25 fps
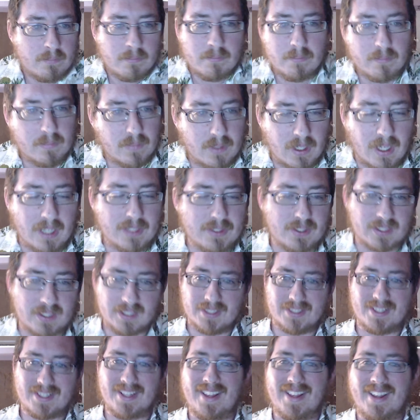
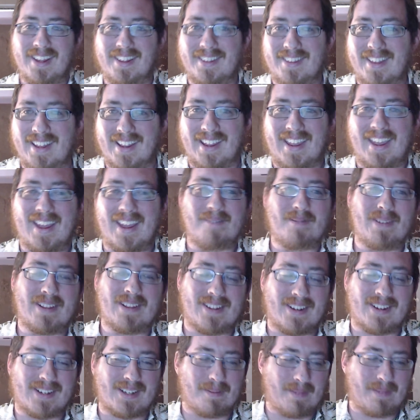nonsense. They can't be
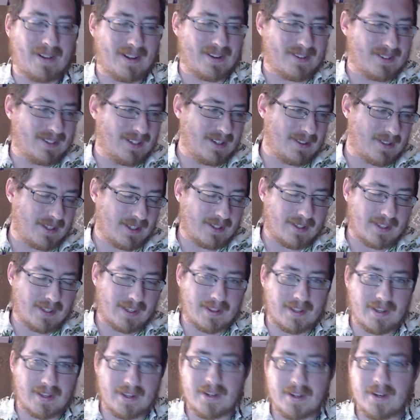talked about or anything like
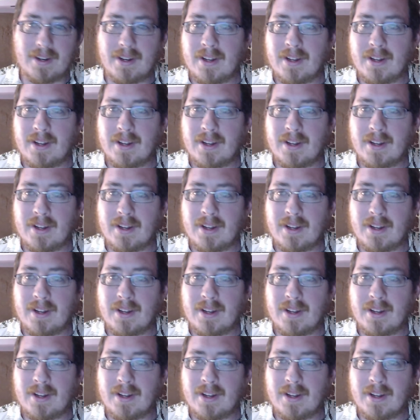that.